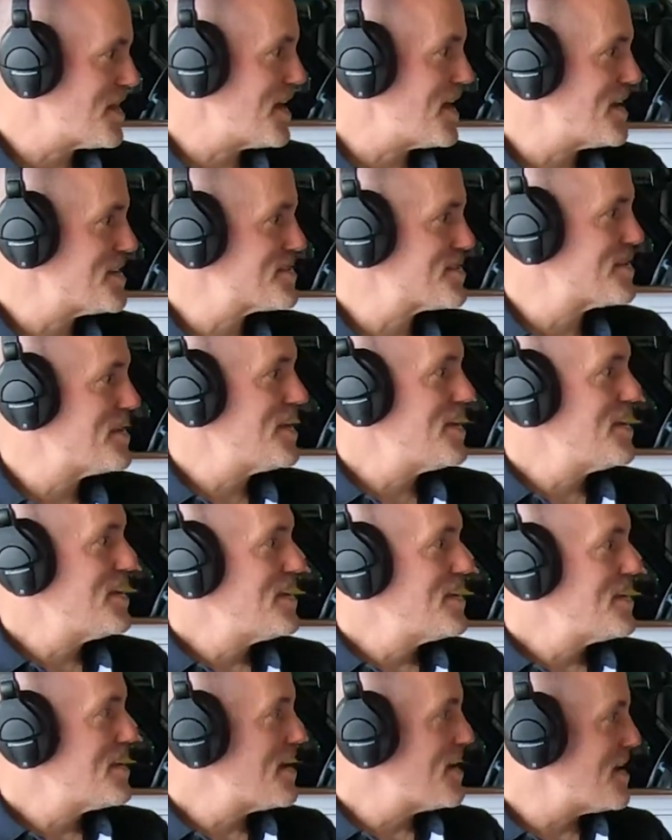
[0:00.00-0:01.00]
class,
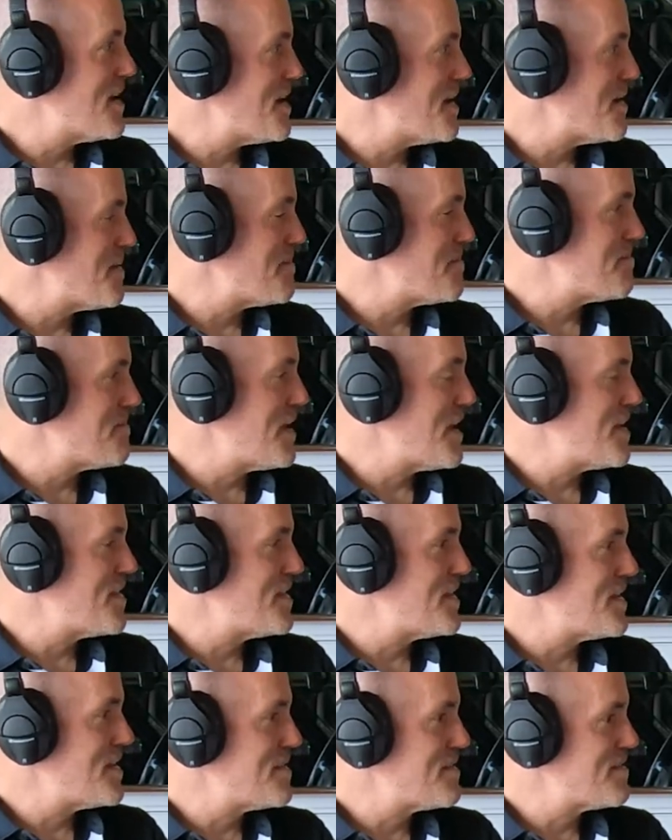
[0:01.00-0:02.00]
yeah, um,
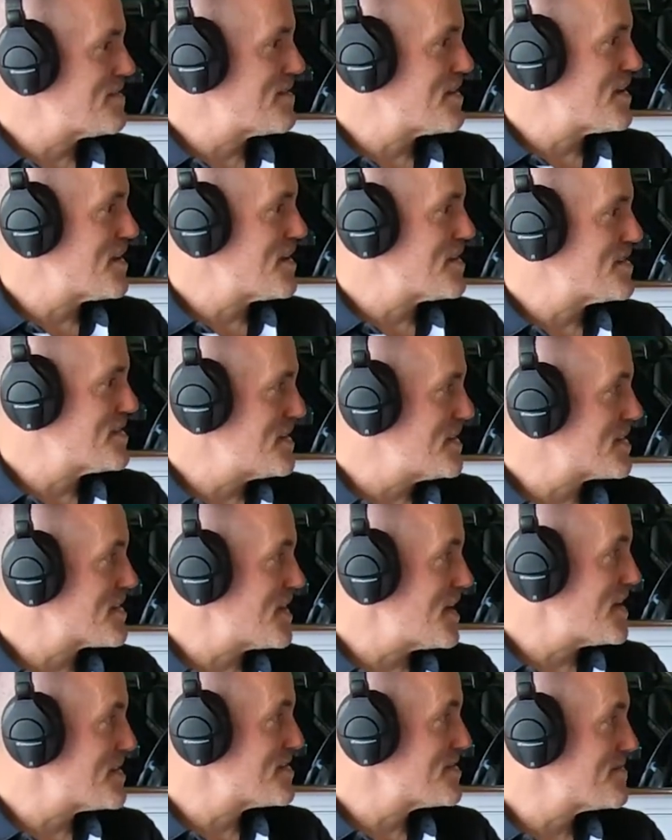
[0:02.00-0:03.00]
and then uh, C
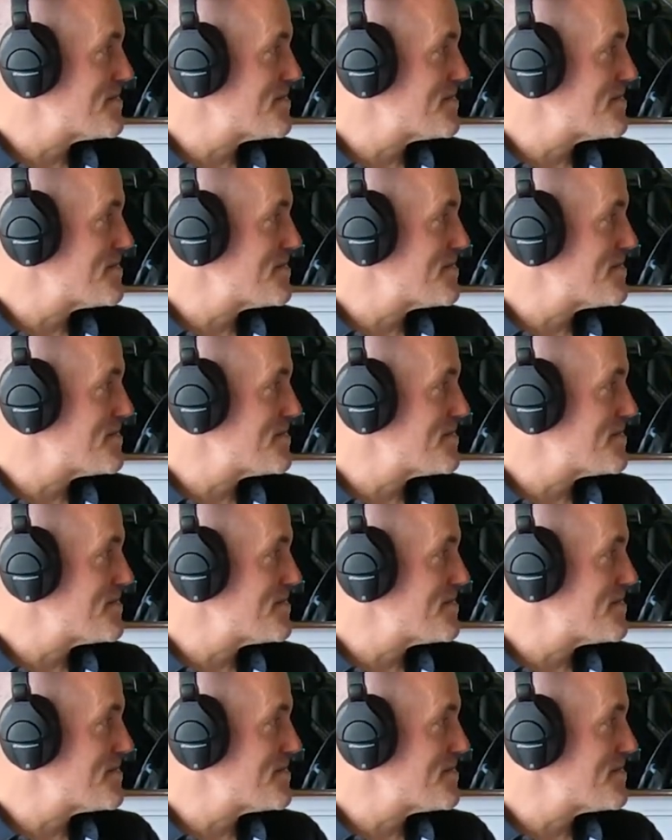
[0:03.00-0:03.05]
class, and